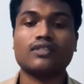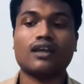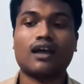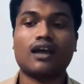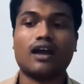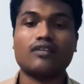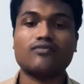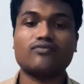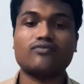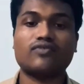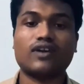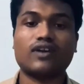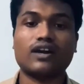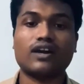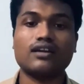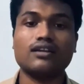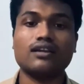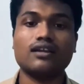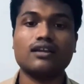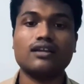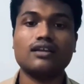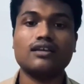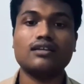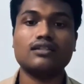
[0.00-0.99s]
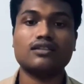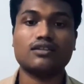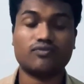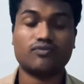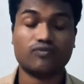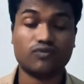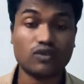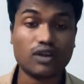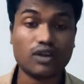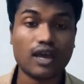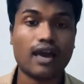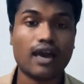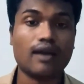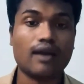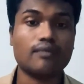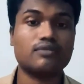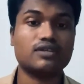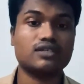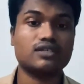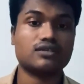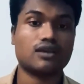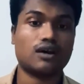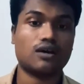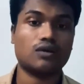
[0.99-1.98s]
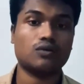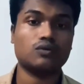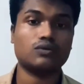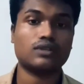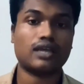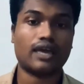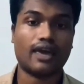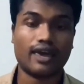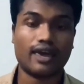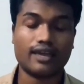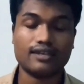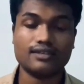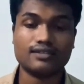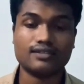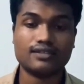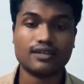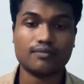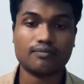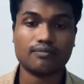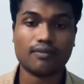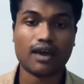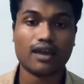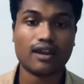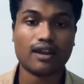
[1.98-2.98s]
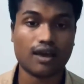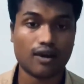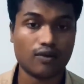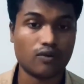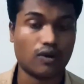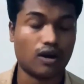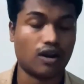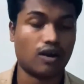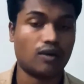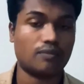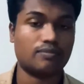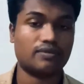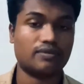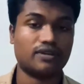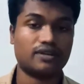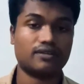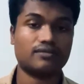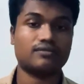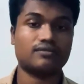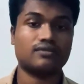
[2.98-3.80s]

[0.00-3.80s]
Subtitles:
and finally the food habits, how the ancient man have adopted.